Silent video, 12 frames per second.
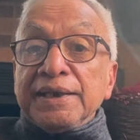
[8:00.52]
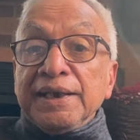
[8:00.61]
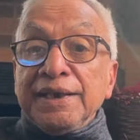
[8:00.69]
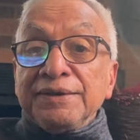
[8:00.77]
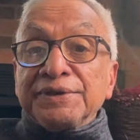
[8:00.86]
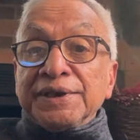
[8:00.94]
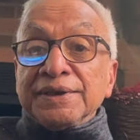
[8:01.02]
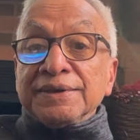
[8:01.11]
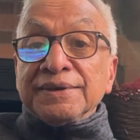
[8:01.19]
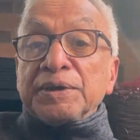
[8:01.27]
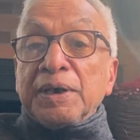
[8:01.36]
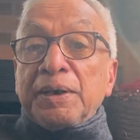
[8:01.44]
even
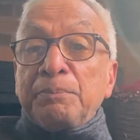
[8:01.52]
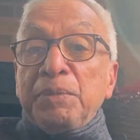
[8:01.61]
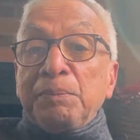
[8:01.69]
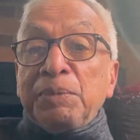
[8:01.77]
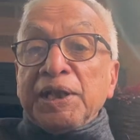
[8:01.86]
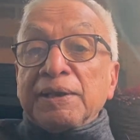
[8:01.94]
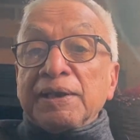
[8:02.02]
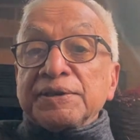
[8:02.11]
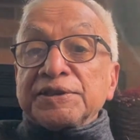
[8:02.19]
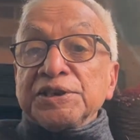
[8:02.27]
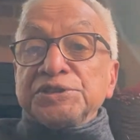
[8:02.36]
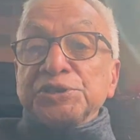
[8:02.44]
the biblical
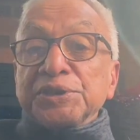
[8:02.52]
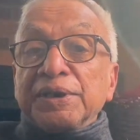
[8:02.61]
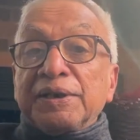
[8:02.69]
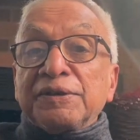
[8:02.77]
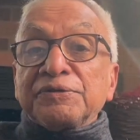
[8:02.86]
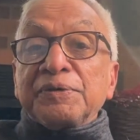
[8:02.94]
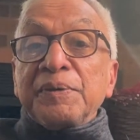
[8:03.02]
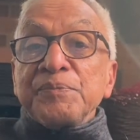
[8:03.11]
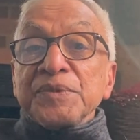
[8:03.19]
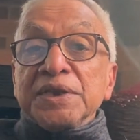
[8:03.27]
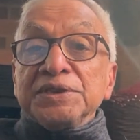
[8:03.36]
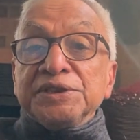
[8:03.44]
teaching of
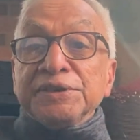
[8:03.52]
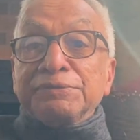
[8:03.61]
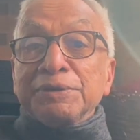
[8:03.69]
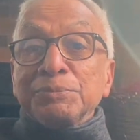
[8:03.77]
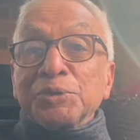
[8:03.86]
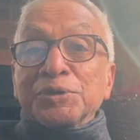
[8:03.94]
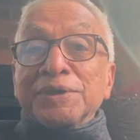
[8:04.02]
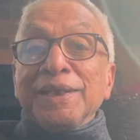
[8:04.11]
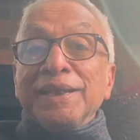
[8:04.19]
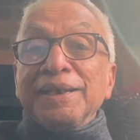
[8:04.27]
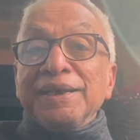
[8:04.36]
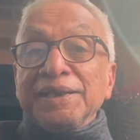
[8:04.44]
Jivan
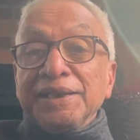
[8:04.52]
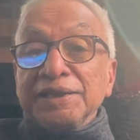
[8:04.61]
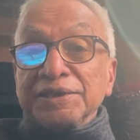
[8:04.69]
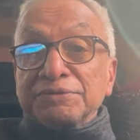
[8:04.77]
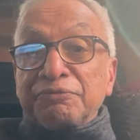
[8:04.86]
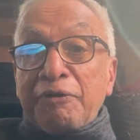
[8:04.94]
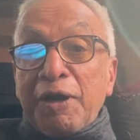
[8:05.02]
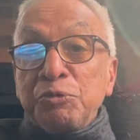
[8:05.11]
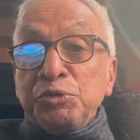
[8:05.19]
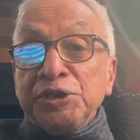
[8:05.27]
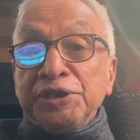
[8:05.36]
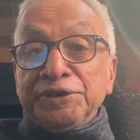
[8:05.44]
Mukti is
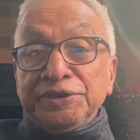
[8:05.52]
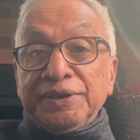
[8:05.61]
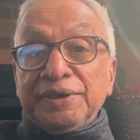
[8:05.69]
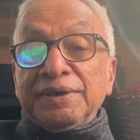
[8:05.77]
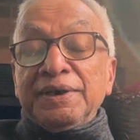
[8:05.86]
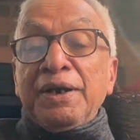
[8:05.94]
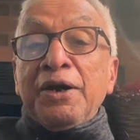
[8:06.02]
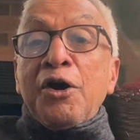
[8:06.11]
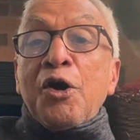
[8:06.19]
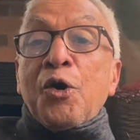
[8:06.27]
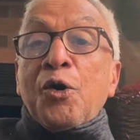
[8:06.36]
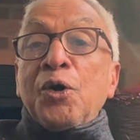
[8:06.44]
founded
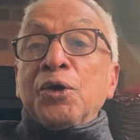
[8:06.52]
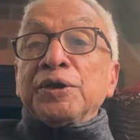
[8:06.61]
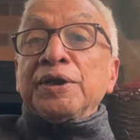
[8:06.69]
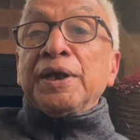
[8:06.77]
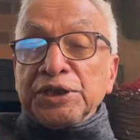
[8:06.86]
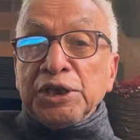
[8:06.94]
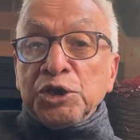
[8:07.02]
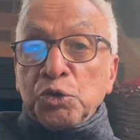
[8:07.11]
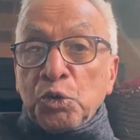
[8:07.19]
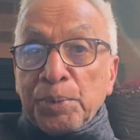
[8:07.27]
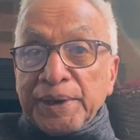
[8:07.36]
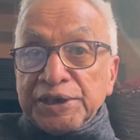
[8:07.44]
on the
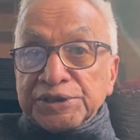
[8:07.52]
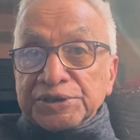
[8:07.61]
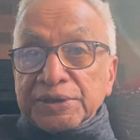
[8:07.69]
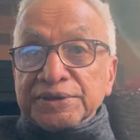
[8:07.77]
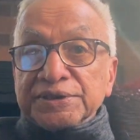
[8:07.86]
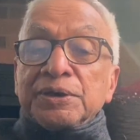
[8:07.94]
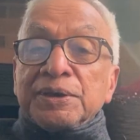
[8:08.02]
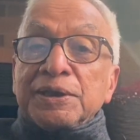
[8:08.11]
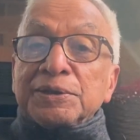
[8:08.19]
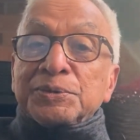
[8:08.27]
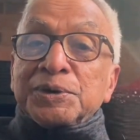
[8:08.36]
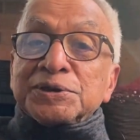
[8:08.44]
Upanishads. In
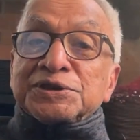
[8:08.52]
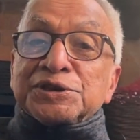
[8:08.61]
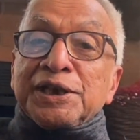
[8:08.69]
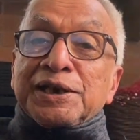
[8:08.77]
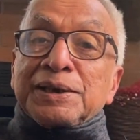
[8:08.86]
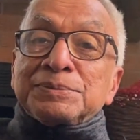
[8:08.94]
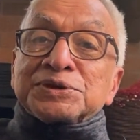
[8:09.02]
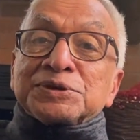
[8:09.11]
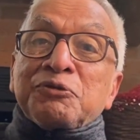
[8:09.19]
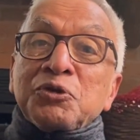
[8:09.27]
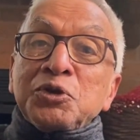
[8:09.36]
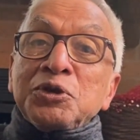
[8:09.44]
other words, he comes
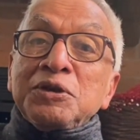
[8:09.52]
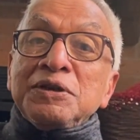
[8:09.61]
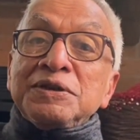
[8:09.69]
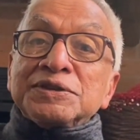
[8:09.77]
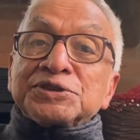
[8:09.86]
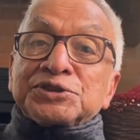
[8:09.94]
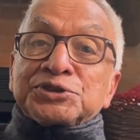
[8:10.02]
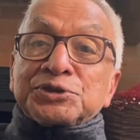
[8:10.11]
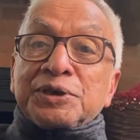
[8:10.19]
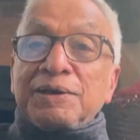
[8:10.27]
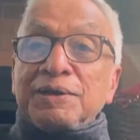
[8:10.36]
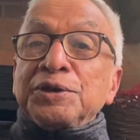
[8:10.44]
full
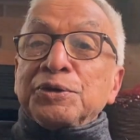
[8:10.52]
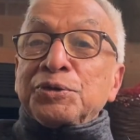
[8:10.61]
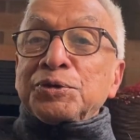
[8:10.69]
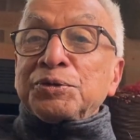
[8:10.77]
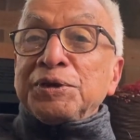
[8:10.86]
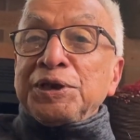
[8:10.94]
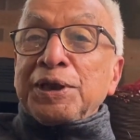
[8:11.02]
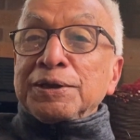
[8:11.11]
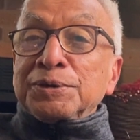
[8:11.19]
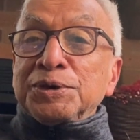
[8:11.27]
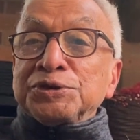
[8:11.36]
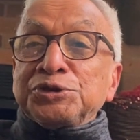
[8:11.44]
circle. In other
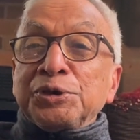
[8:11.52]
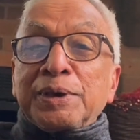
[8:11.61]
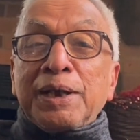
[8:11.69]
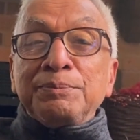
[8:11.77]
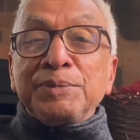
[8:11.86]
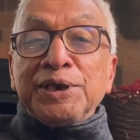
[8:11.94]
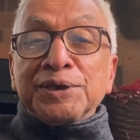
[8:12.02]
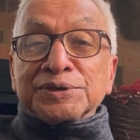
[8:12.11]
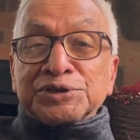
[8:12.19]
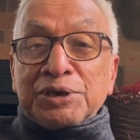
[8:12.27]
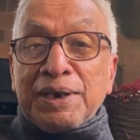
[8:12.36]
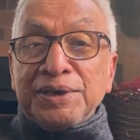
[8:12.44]
words, you can be a
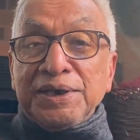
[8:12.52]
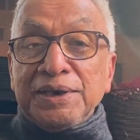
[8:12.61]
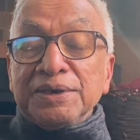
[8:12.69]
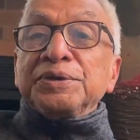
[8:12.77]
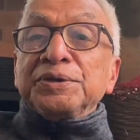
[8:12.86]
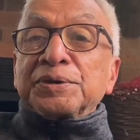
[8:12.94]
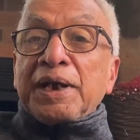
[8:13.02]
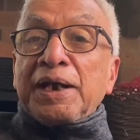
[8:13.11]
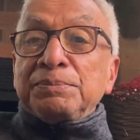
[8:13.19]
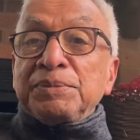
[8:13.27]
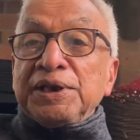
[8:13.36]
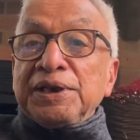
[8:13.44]
Nazrani, you
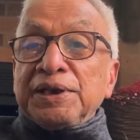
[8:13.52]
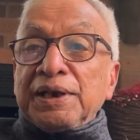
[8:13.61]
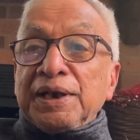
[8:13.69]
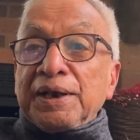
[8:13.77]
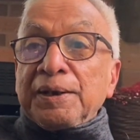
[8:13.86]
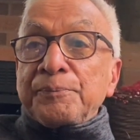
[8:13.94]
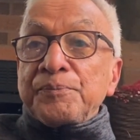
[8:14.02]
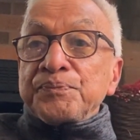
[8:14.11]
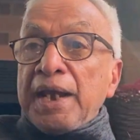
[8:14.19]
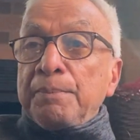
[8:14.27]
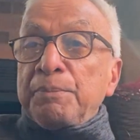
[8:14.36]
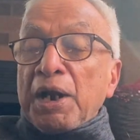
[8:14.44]
can be
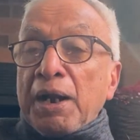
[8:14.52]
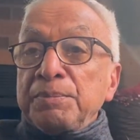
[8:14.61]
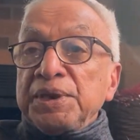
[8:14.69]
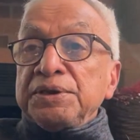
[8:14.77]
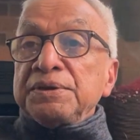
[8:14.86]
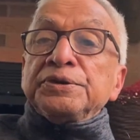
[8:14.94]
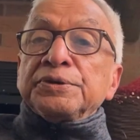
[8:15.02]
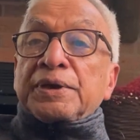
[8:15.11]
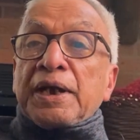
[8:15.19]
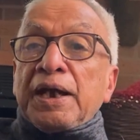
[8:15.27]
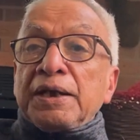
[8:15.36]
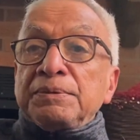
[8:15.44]
a Brahmin, you
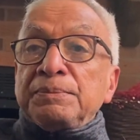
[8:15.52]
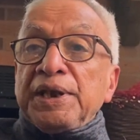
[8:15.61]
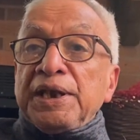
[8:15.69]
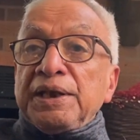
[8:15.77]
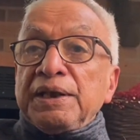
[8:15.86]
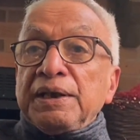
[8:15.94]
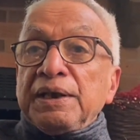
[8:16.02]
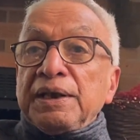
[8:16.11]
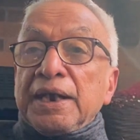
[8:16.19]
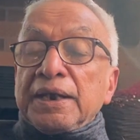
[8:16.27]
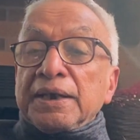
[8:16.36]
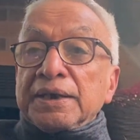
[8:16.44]
can be
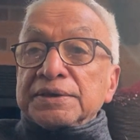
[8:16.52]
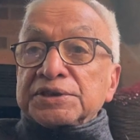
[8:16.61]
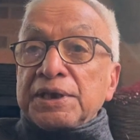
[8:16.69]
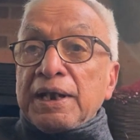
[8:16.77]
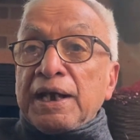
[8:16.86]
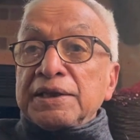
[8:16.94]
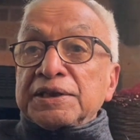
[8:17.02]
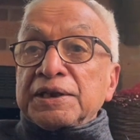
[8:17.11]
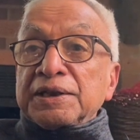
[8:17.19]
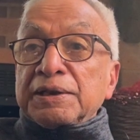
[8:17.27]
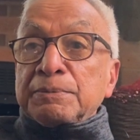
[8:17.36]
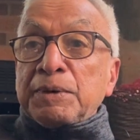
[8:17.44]
a Sanatana
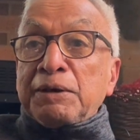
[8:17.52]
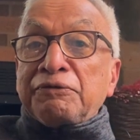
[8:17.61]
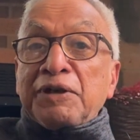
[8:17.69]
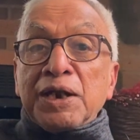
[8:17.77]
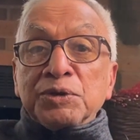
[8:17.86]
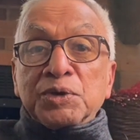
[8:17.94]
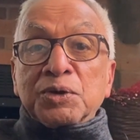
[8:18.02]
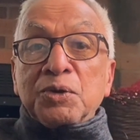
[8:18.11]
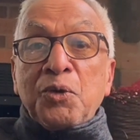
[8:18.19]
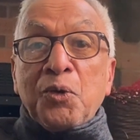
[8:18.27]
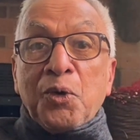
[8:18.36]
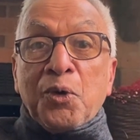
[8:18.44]
Dharma follower,
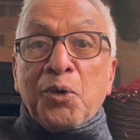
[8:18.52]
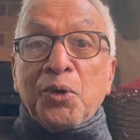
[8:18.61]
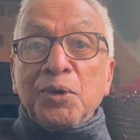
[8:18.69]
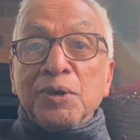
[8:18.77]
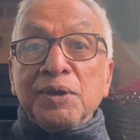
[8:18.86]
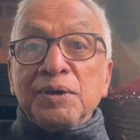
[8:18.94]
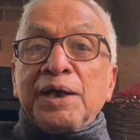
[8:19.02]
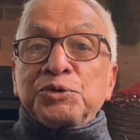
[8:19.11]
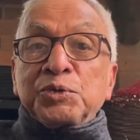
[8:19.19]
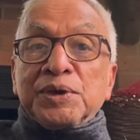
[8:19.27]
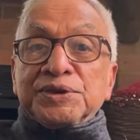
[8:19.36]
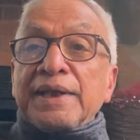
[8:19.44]
all at
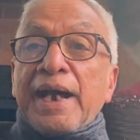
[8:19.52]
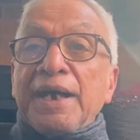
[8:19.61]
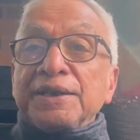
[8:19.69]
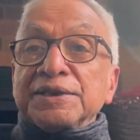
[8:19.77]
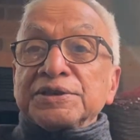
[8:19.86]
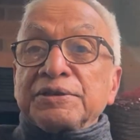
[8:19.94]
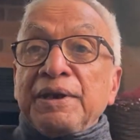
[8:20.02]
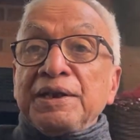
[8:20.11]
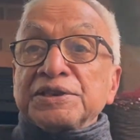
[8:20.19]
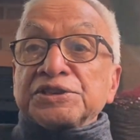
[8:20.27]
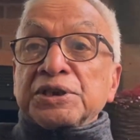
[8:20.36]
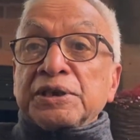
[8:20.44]
once. That is
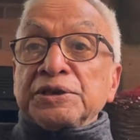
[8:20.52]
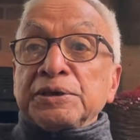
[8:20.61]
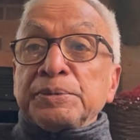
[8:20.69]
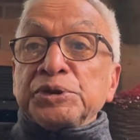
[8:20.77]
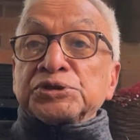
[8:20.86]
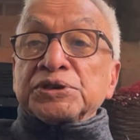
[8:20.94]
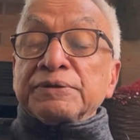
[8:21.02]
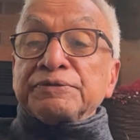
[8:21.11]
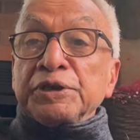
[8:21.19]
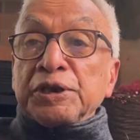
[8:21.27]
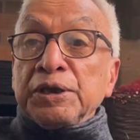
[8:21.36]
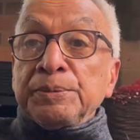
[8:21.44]
greatest contribution of
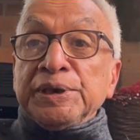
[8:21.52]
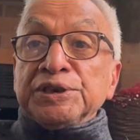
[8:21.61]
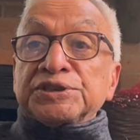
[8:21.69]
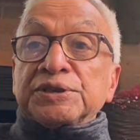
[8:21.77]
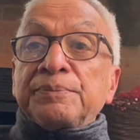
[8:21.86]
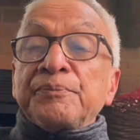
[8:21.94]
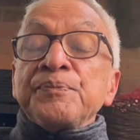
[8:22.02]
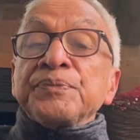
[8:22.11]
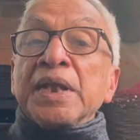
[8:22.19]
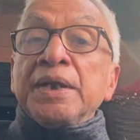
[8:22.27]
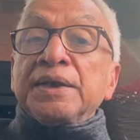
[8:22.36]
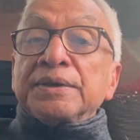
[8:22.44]
ecumenism
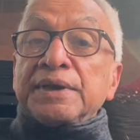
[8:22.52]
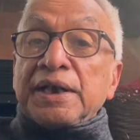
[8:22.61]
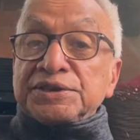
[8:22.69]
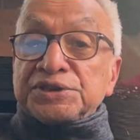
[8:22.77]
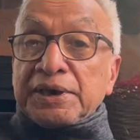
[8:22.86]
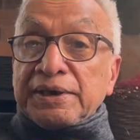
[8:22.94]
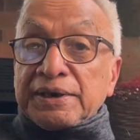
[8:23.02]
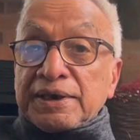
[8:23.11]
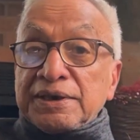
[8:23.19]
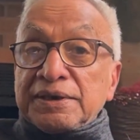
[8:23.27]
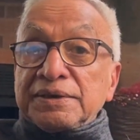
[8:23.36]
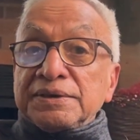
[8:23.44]
that
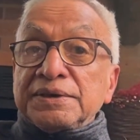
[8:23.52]
Shankara